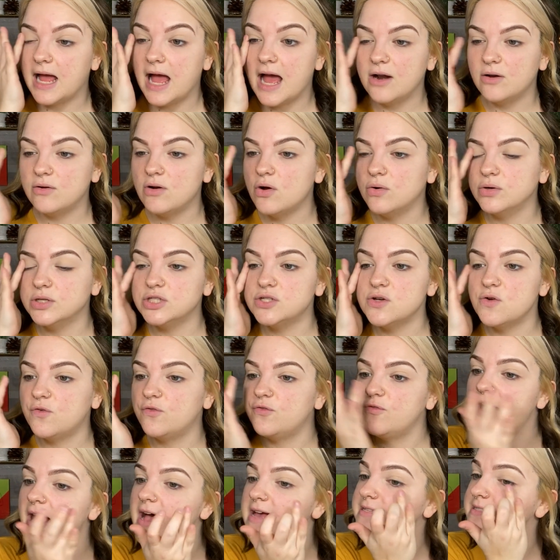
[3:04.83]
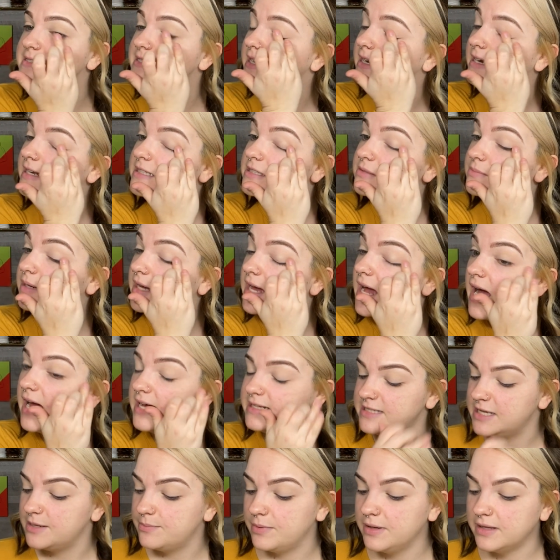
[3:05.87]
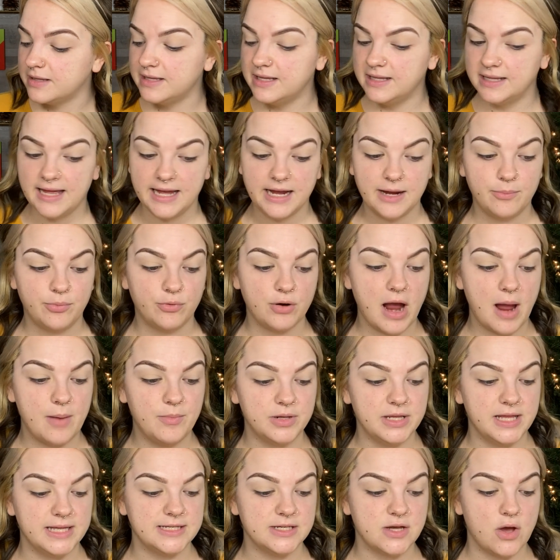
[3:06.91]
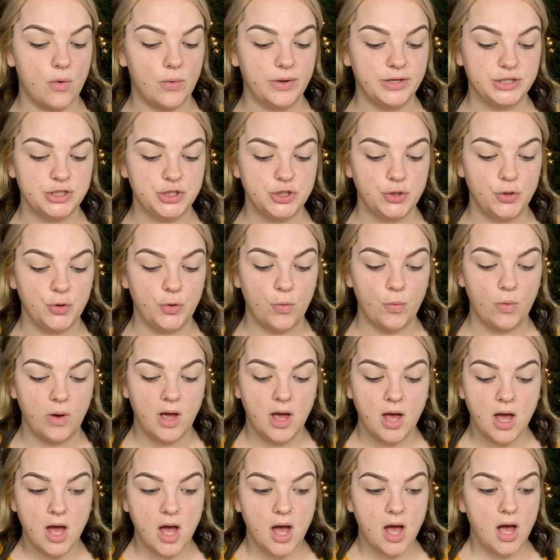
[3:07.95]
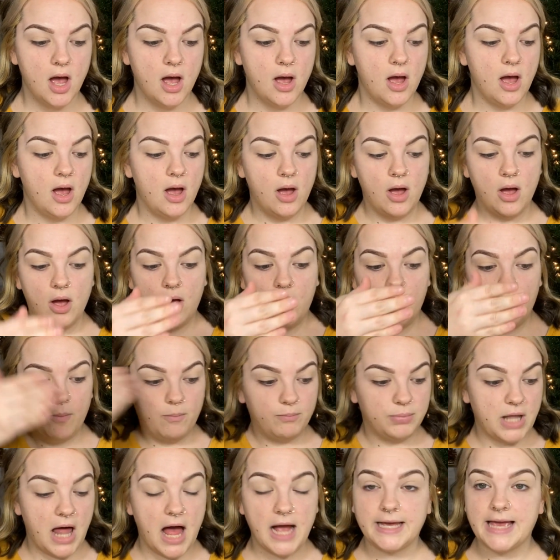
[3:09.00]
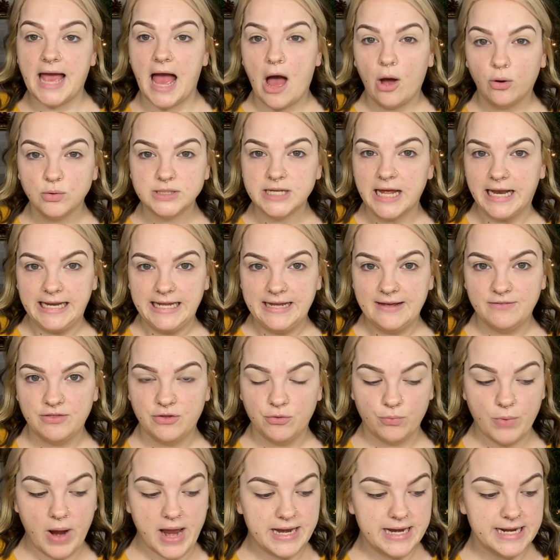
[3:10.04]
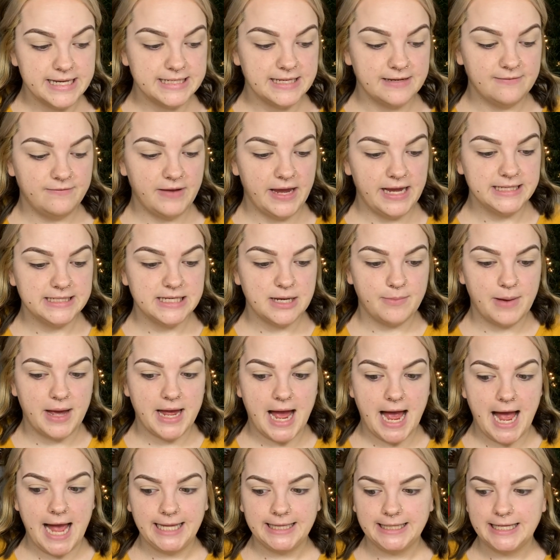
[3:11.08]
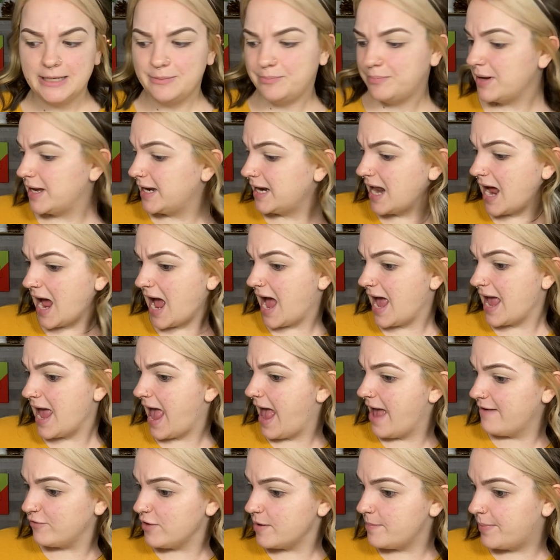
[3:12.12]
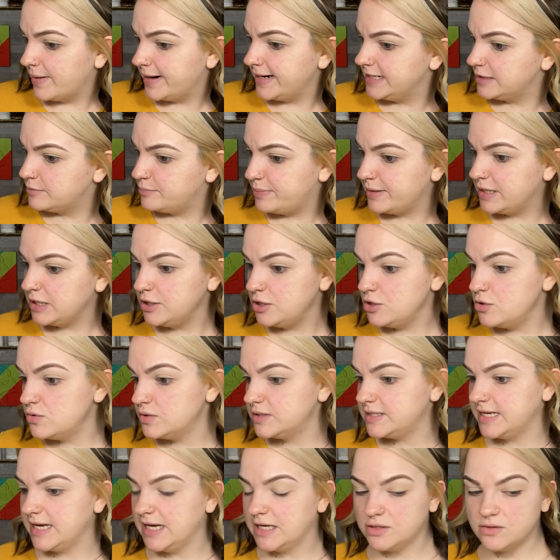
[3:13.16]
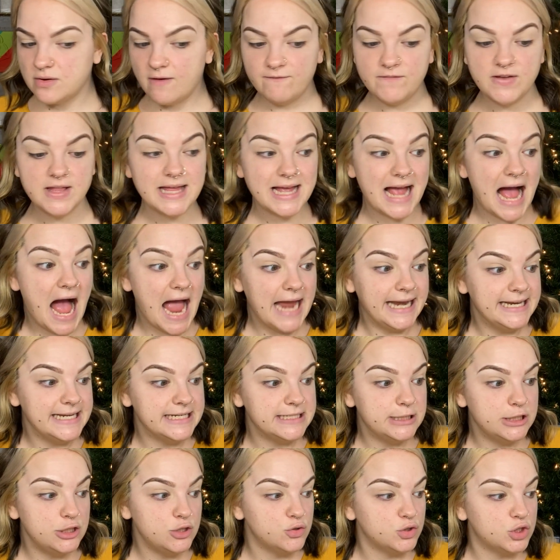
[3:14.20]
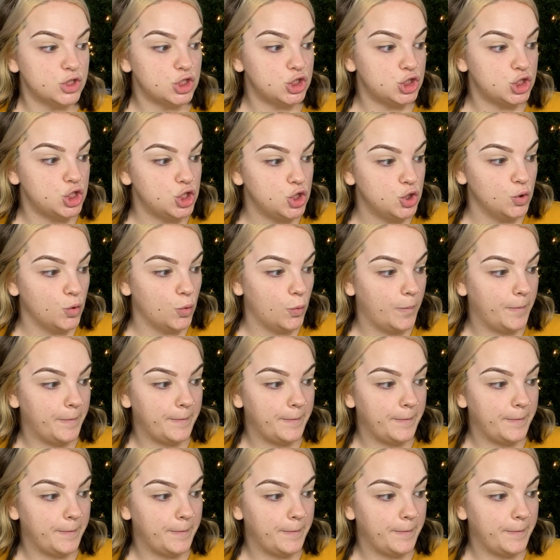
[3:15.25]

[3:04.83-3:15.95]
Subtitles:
I don't know. It's so fascinating to me. I typically like a primer that's going to block out any of the redness and veins on my eyelid, but everybody's been using it, so I feel like I need to use it too.